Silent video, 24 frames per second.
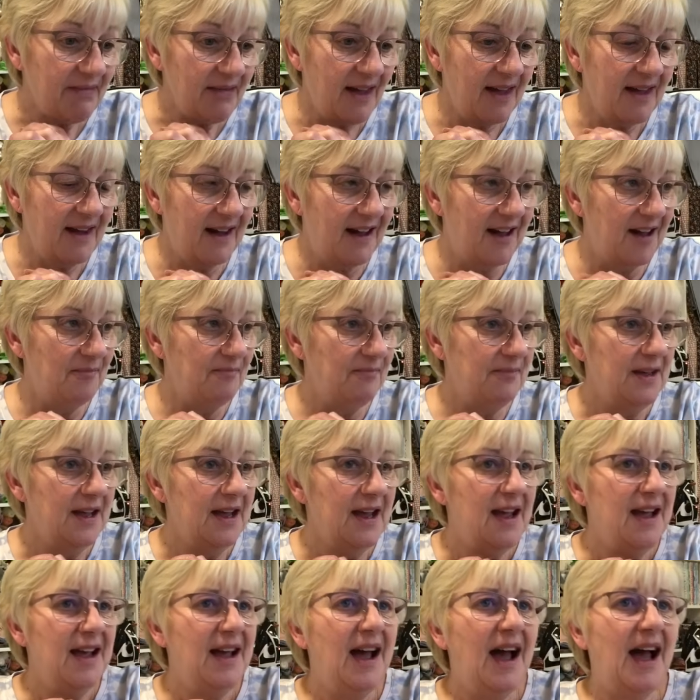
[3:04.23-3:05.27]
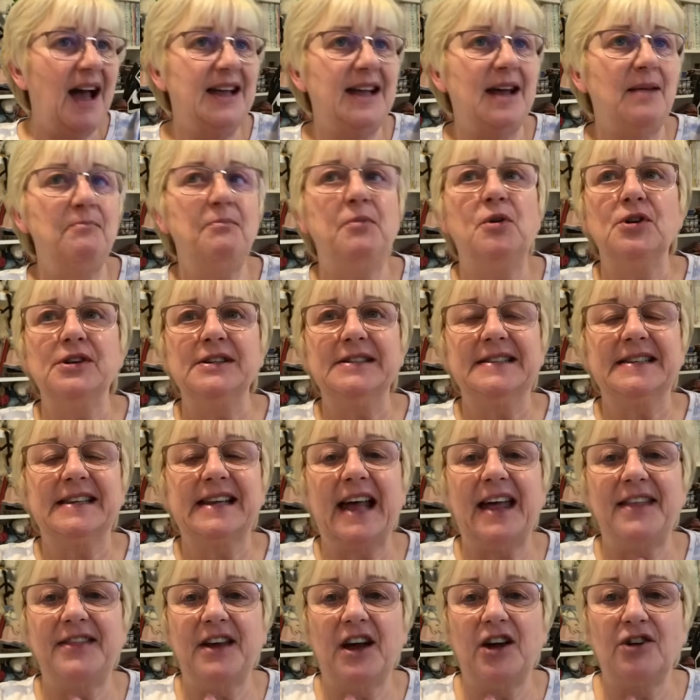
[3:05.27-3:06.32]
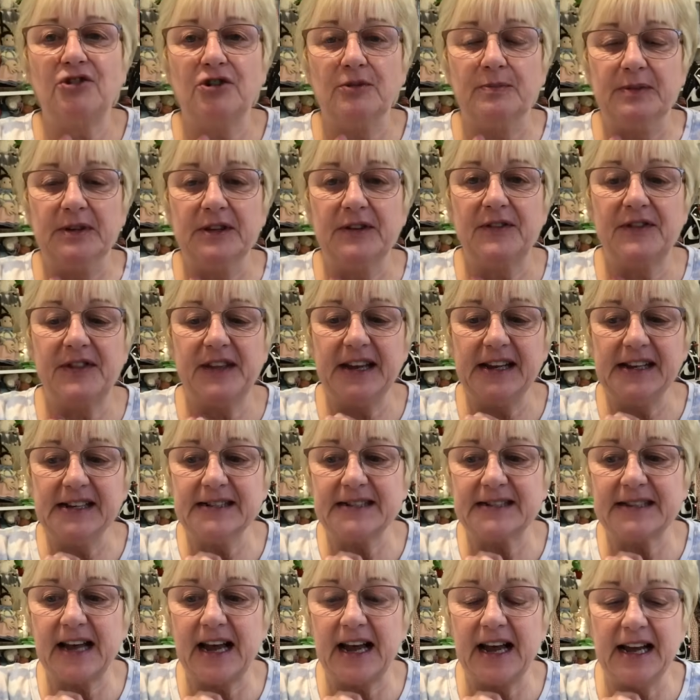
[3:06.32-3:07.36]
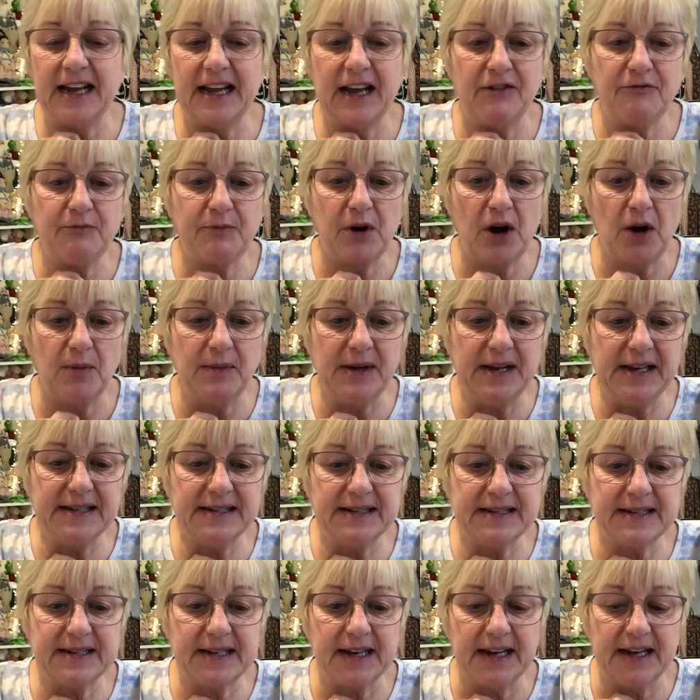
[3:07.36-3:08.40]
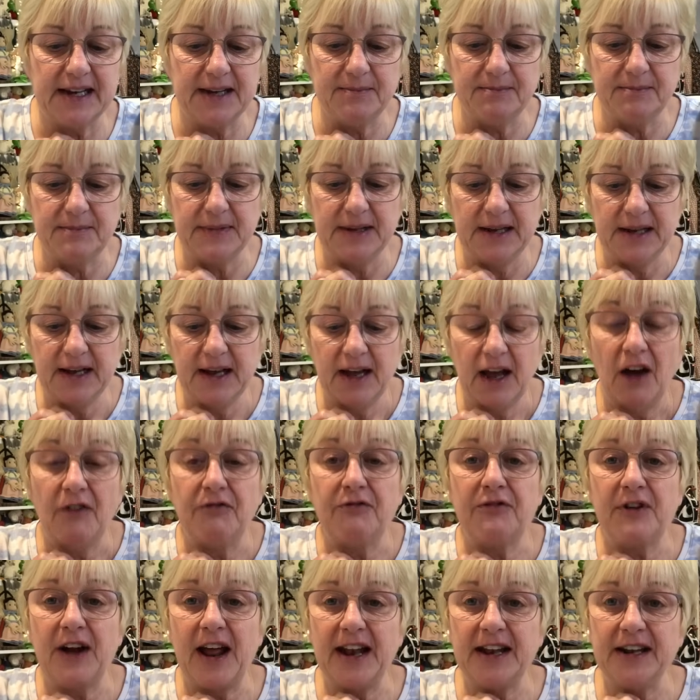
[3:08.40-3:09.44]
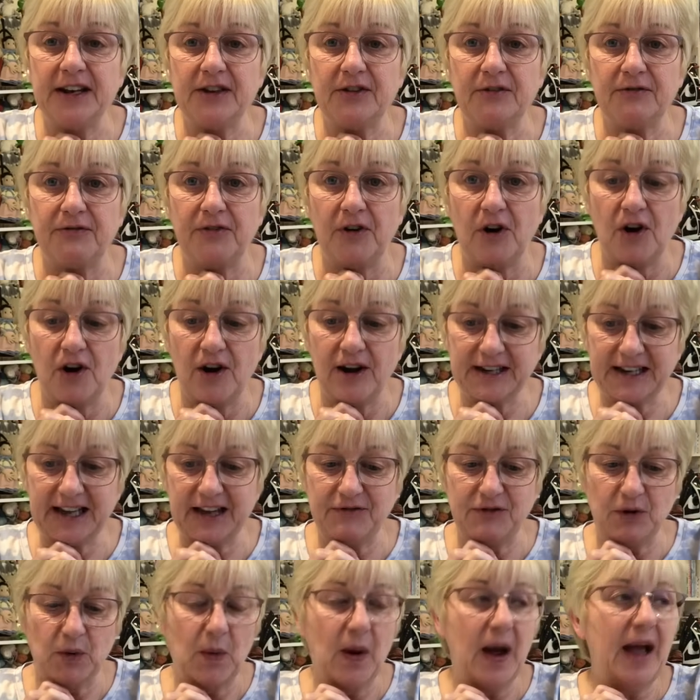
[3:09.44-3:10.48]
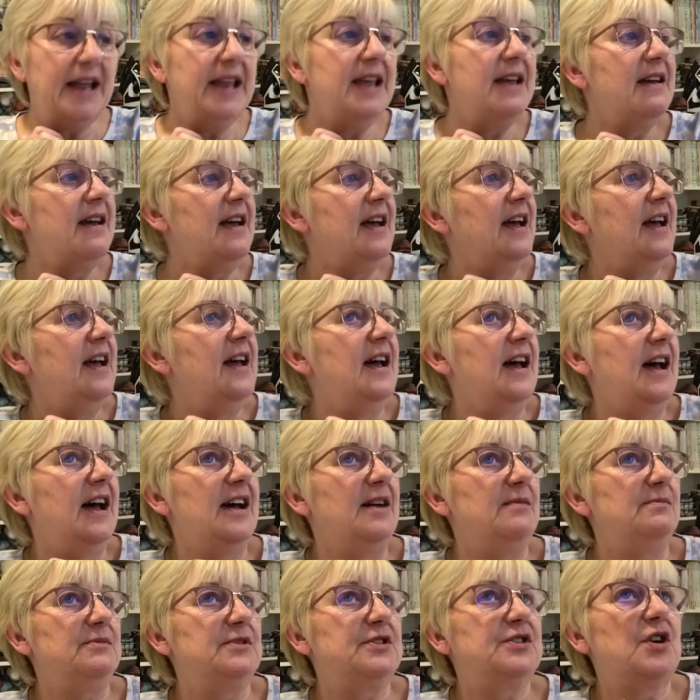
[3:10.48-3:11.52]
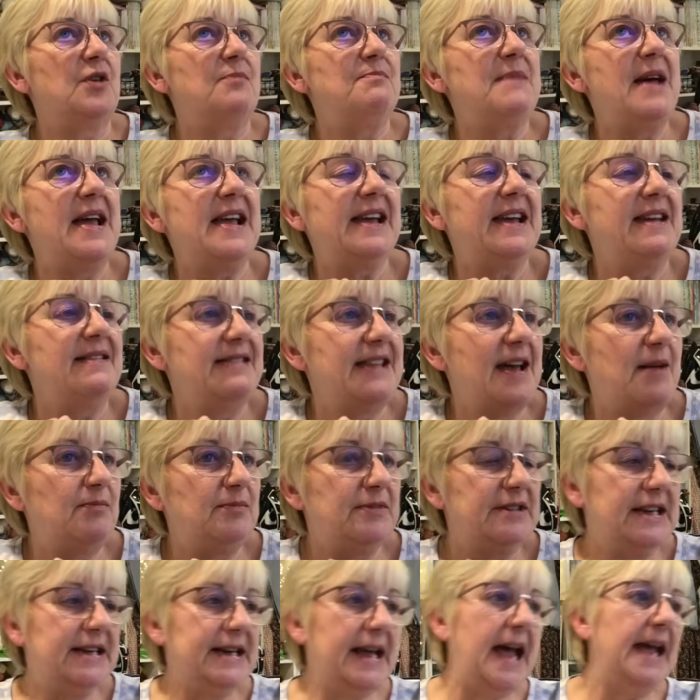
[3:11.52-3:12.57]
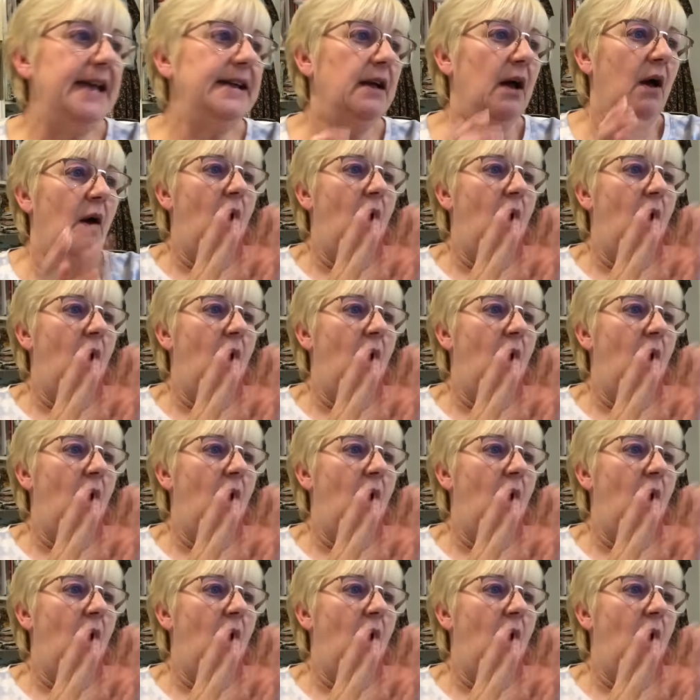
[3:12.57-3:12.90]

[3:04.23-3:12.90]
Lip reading: I am putting together a couple of things that I have promised a friend for a giveaway. So I'm making them today.